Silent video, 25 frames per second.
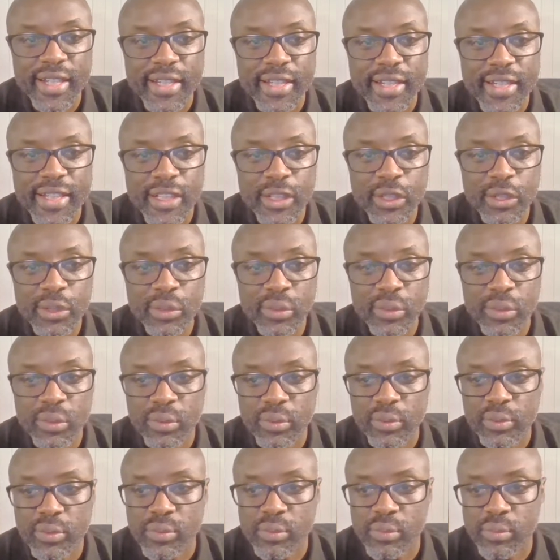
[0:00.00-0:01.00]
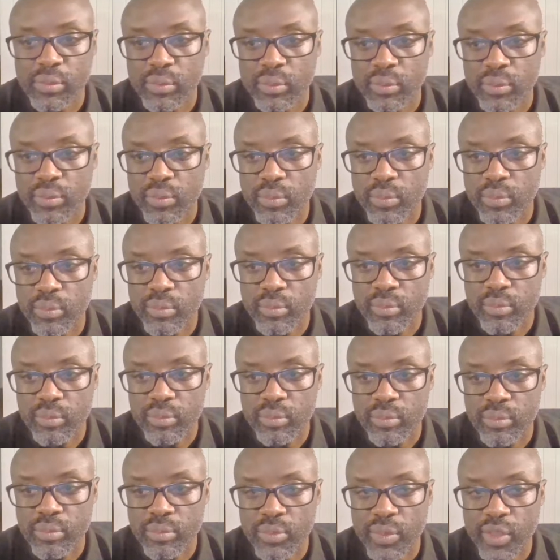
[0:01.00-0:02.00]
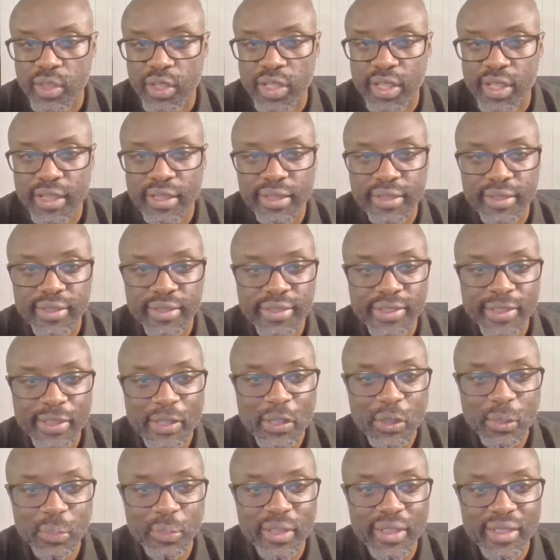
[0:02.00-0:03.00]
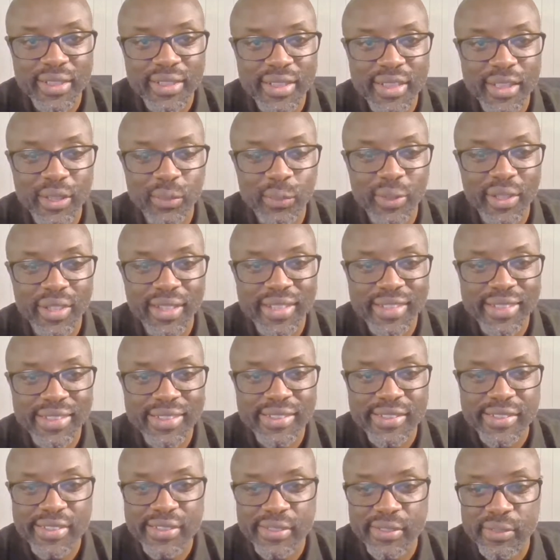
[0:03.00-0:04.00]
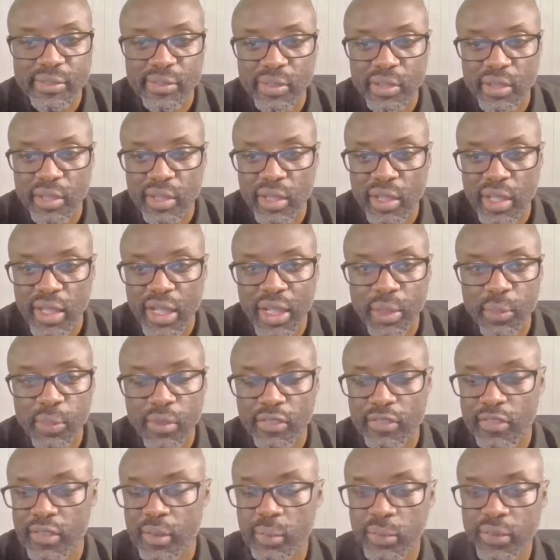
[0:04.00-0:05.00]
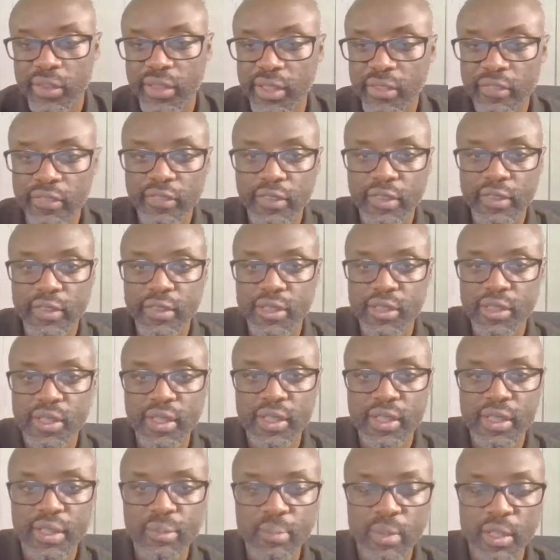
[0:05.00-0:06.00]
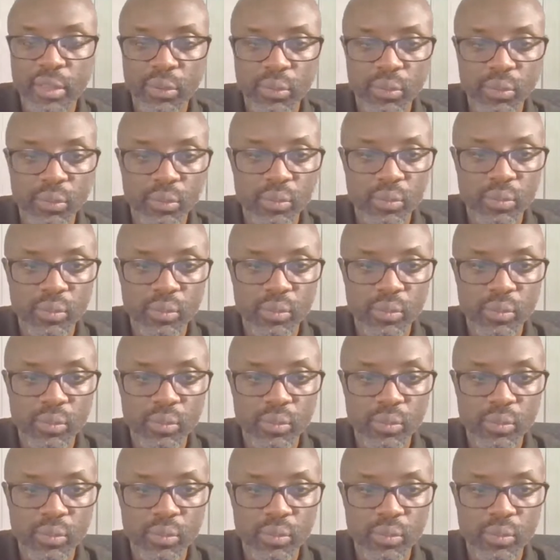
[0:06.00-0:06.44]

No, I can tell you we are not related. However, I will definitely check him out.